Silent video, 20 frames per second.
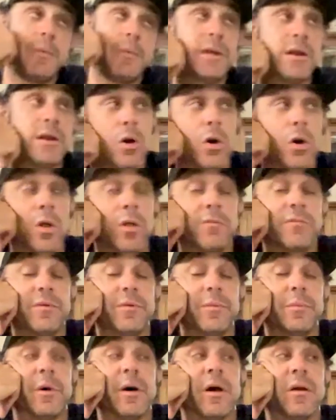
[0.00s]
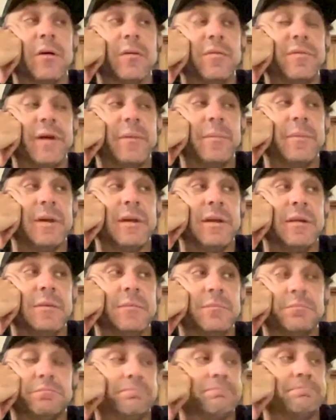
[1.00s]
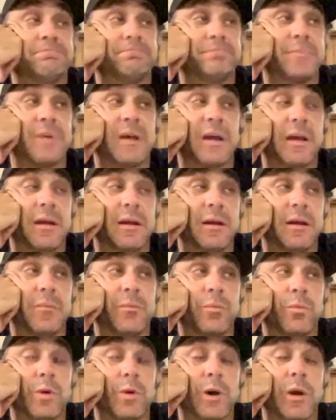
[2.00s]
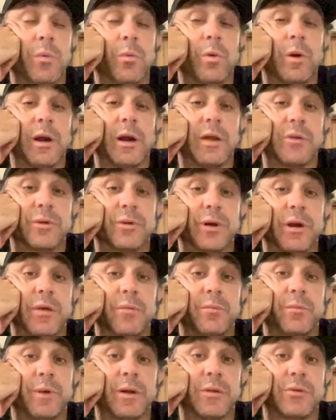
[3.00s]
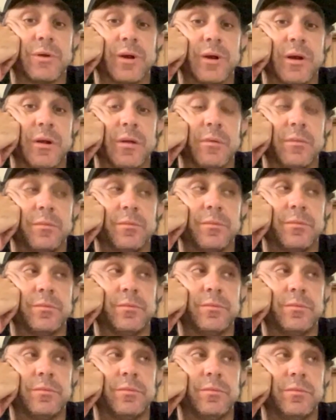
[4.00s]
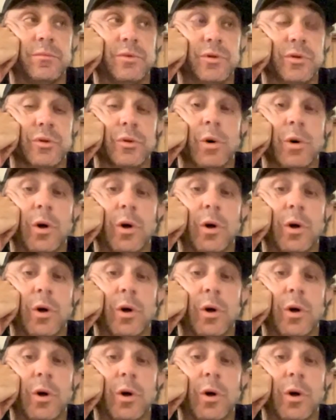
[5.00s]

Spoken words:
mean, all of the above. I mean, I try to do